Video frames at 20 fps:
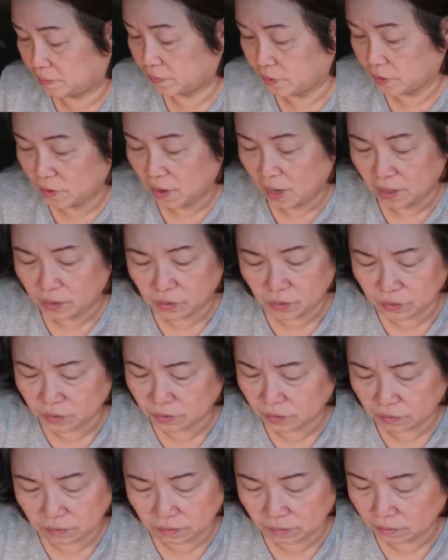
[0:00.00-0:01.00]
So I
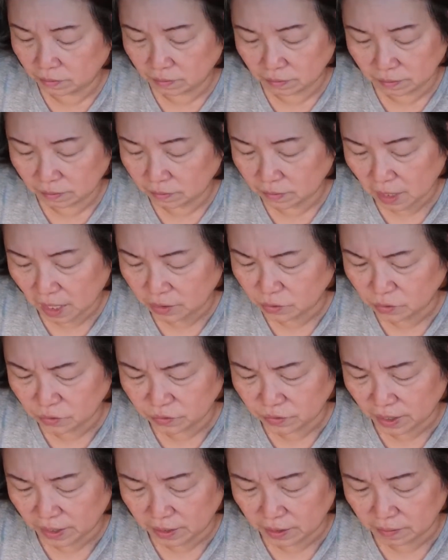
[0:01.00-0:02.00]
don't
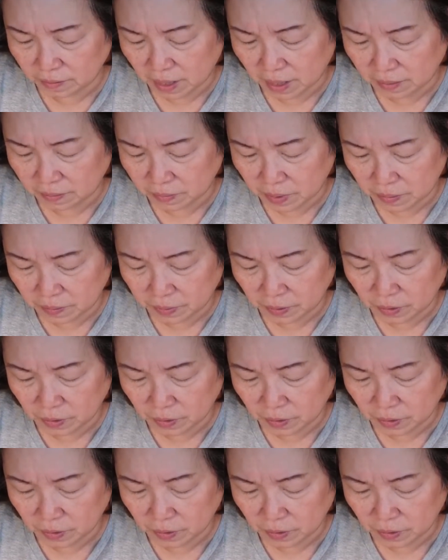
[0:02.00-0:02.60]
recommend people